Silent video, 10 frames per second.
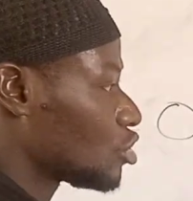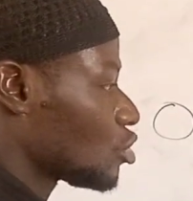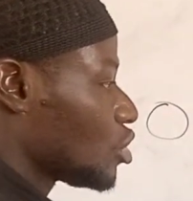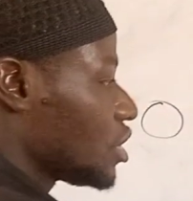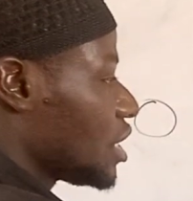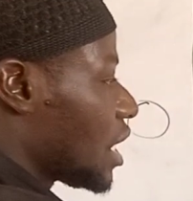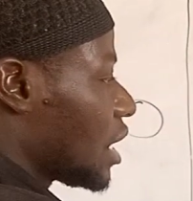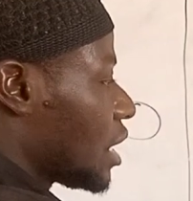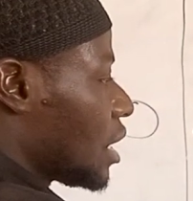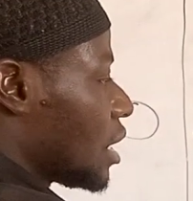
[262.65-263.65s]
So here,
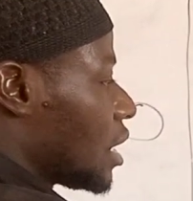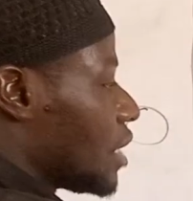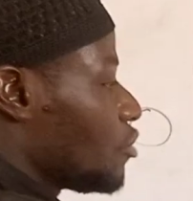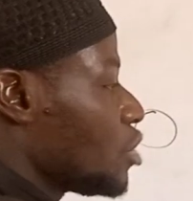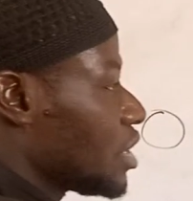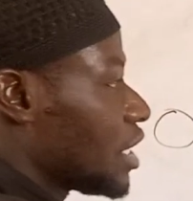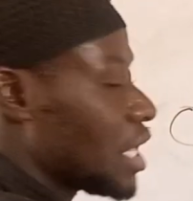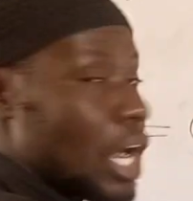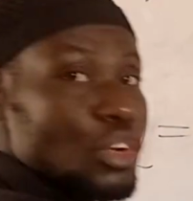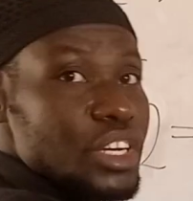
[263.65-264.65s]
if we
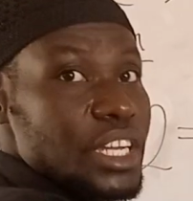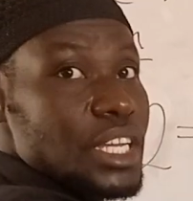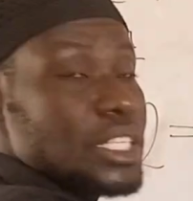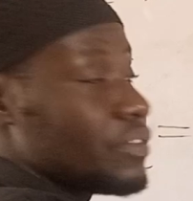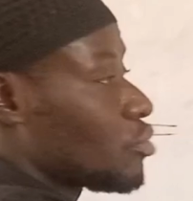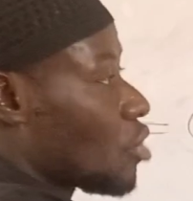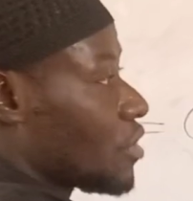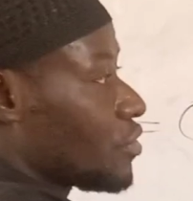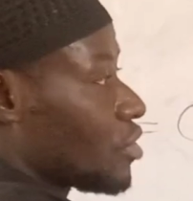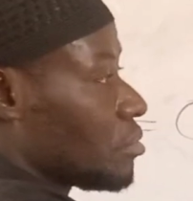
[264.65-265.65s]
take out negative
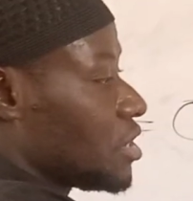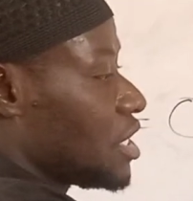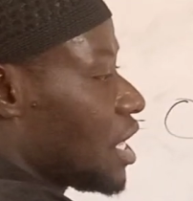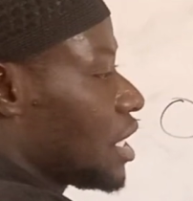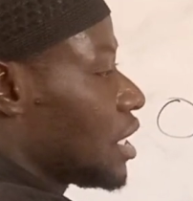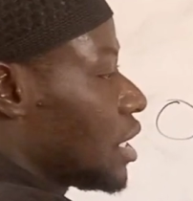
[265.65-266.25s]
1 from here,